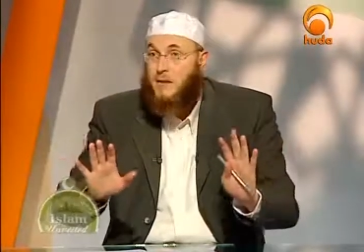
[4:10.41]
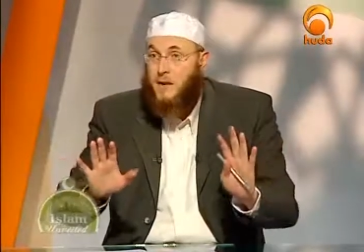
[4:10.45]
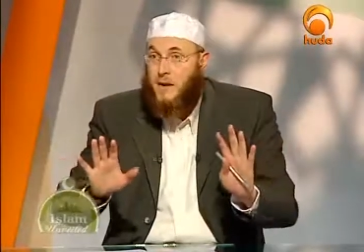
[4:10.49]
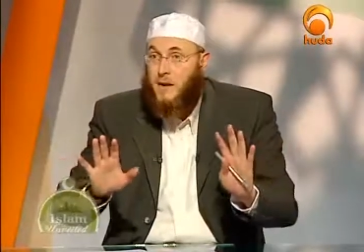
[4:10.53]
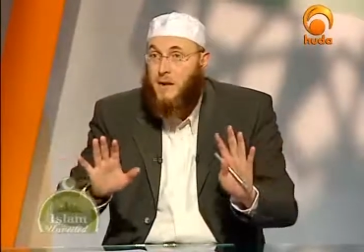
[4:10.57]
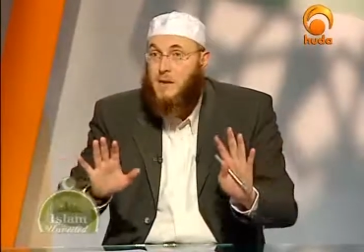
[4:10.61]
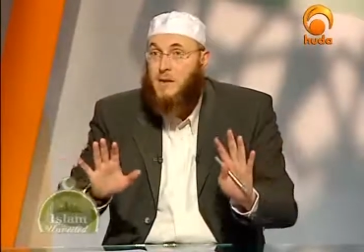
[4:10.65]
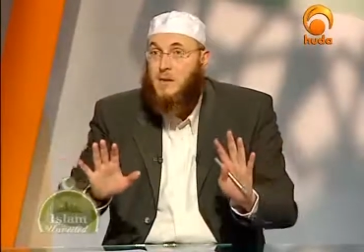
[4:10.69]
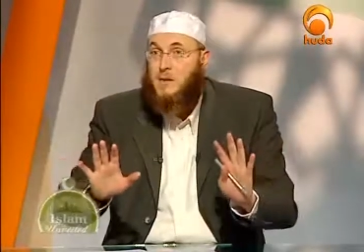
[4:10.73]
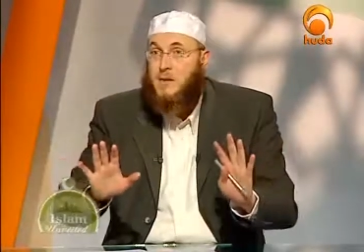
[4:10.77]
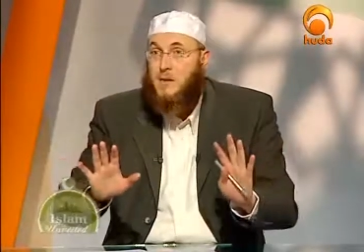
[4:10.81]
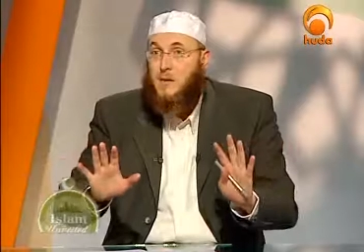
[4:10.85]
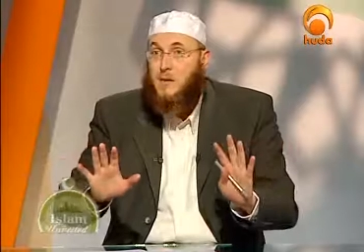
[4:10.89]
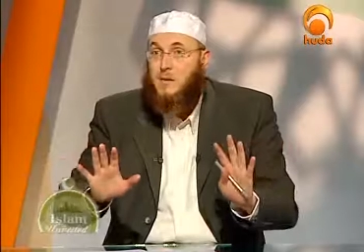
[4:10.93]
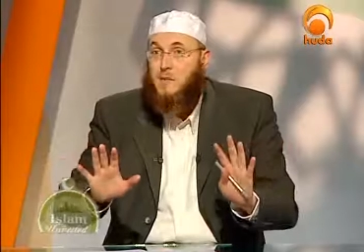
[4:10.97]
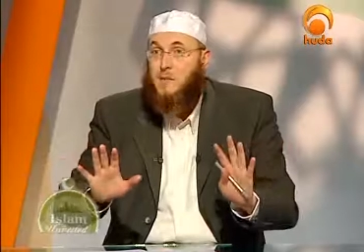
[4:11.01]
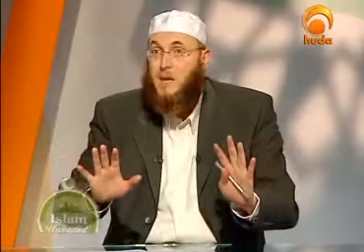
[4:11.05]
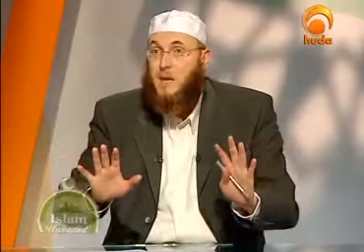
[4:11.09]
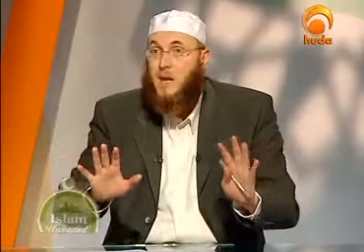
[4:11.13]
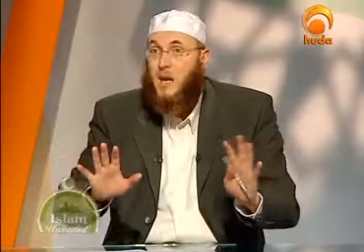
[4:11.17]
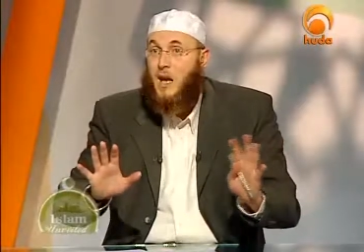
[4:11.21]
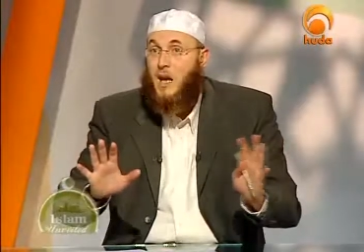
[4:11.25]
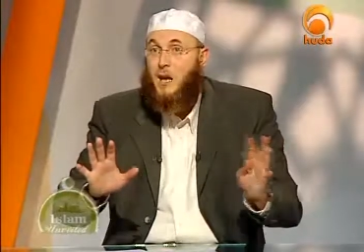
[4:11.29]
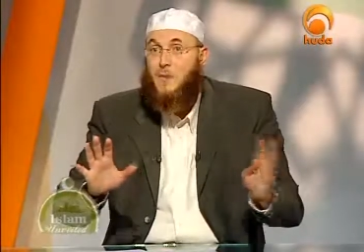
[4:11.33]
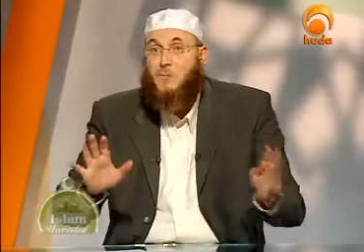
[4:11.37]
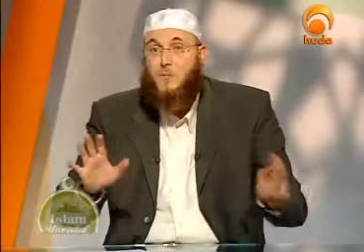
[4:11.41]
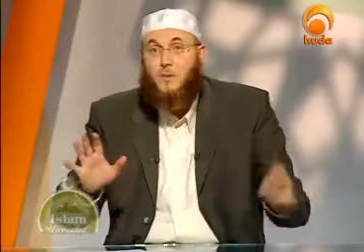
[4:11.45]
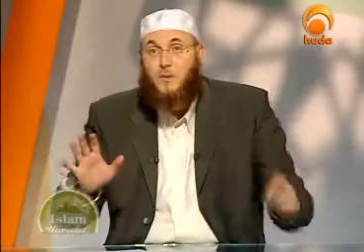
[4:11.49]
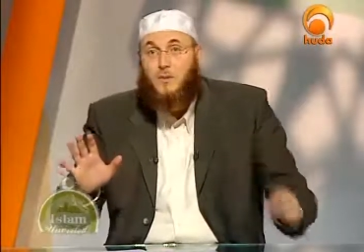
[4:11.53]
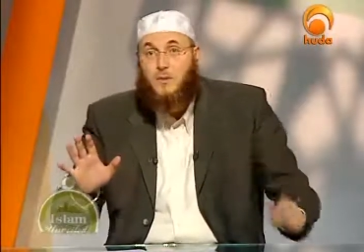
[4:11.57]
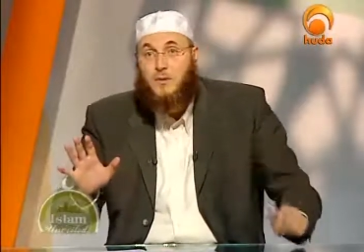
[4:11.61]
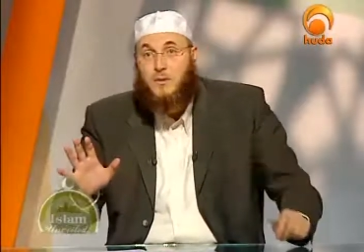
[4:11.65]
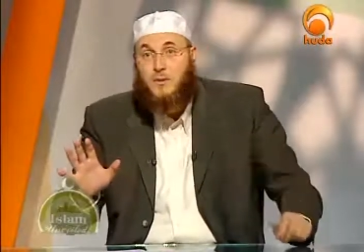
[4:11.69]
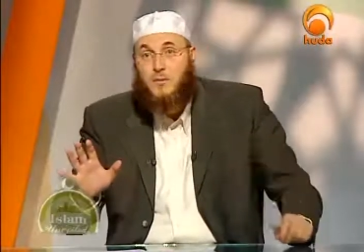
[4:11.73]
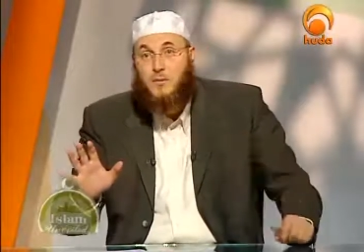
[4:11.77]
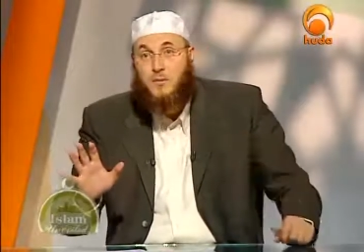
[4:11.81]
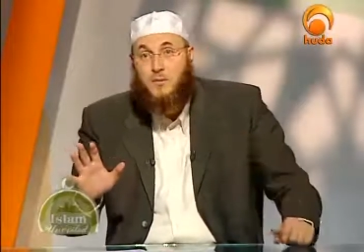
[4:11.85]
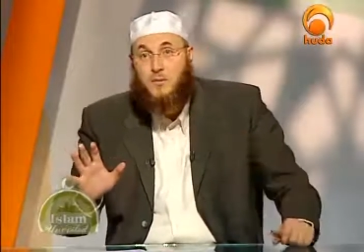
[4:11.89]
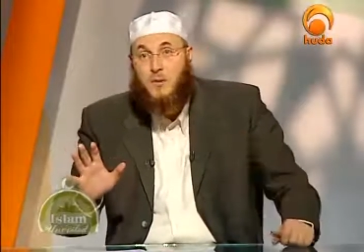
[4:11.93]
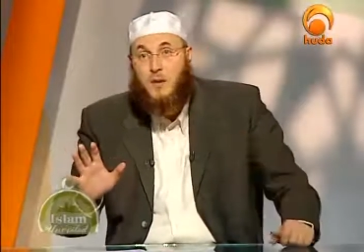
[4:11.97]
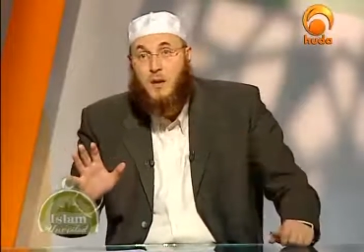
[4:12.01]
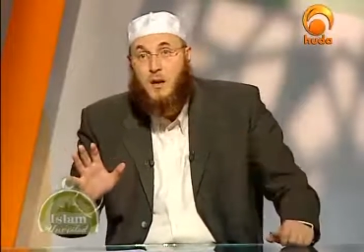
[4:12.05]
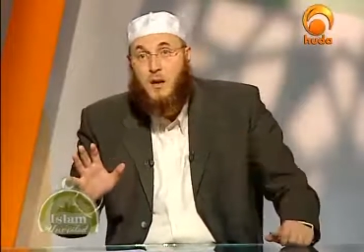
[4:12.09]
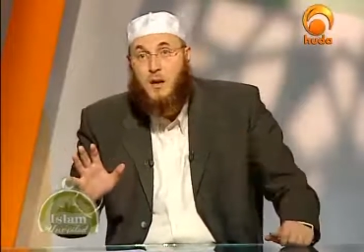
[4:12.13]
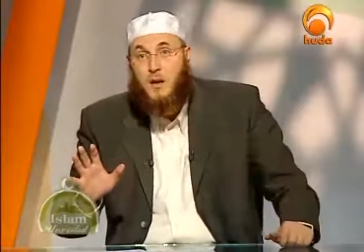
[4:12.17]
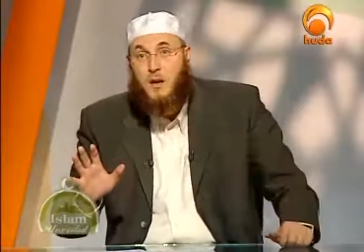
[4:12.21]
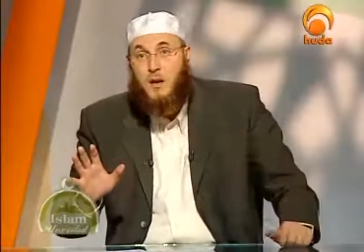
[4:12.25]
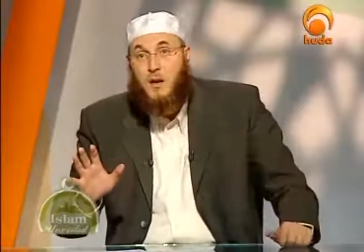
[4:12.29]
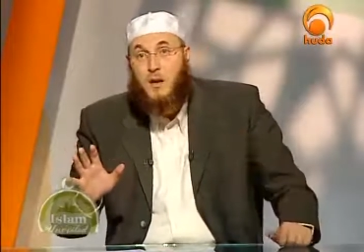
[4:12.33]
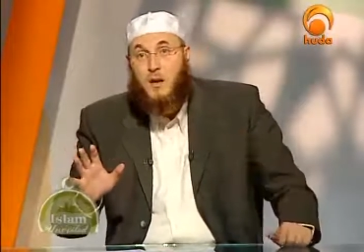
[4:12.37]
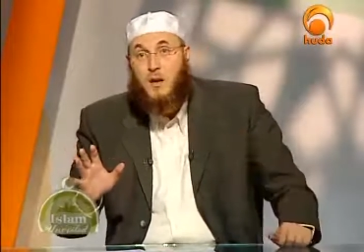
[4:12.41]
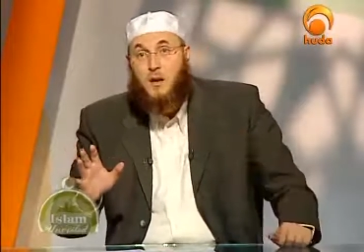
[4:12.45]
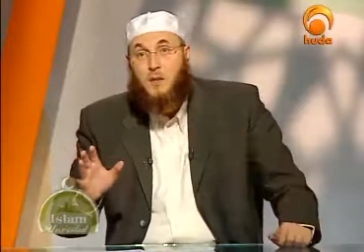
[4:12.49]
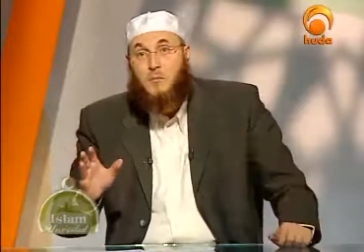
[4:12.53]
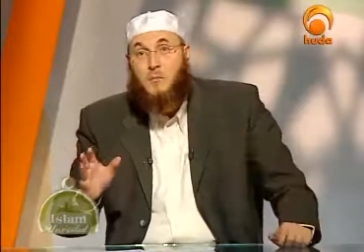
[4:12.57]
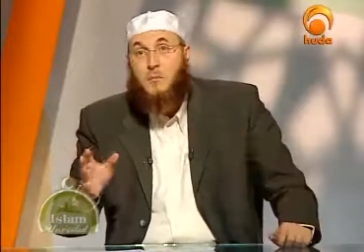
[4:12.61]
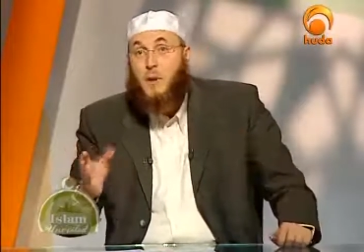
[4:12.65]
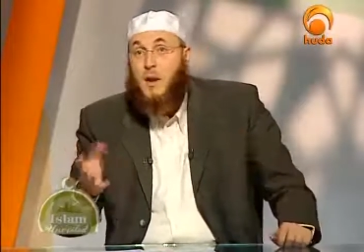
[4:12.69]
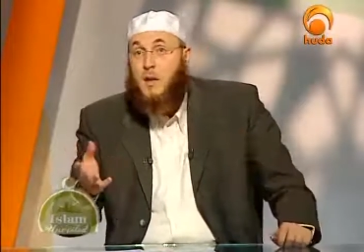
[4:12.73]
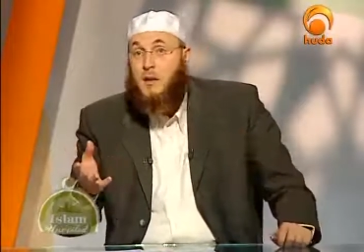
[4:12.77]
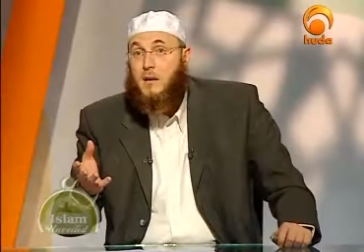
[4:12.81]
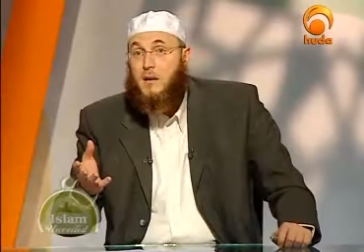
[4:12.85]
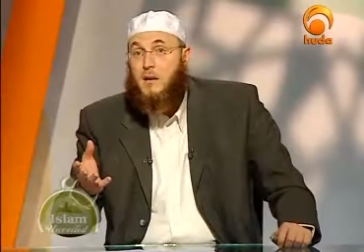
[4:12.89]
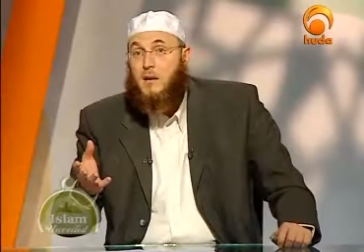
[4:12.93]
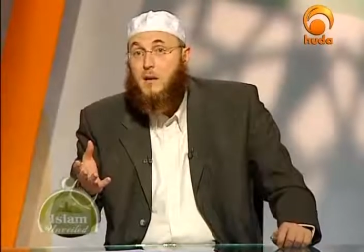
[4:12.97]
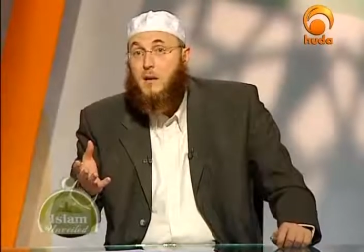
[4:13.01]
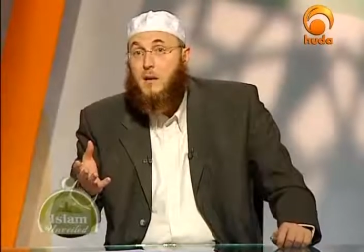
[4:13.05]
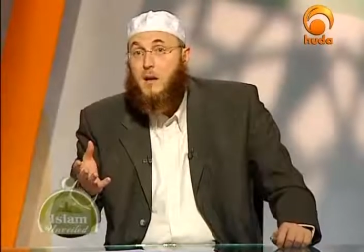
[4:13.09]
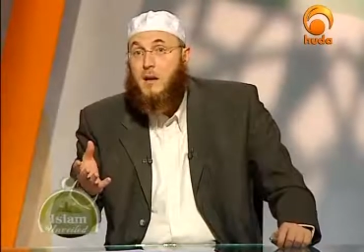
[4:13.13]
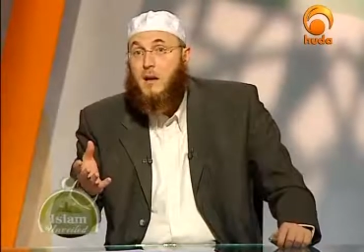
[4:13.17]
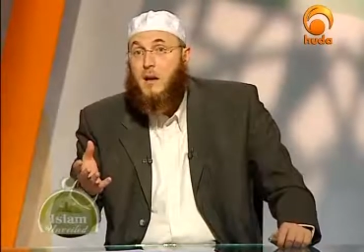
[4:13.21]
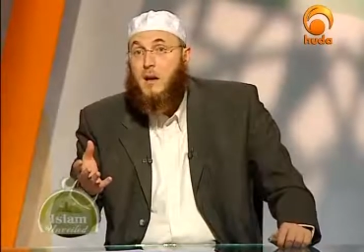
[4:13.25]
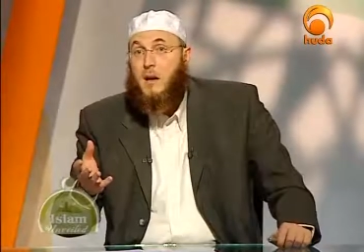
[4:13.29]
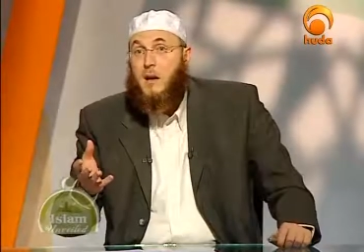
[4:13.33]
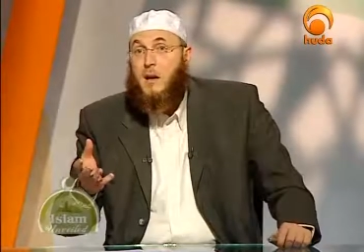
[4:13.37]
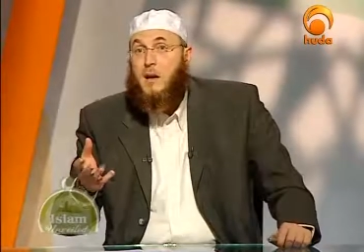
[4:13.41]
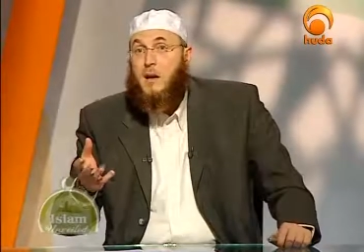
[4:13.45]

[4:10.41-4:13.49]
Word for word: faith and became Muslims. But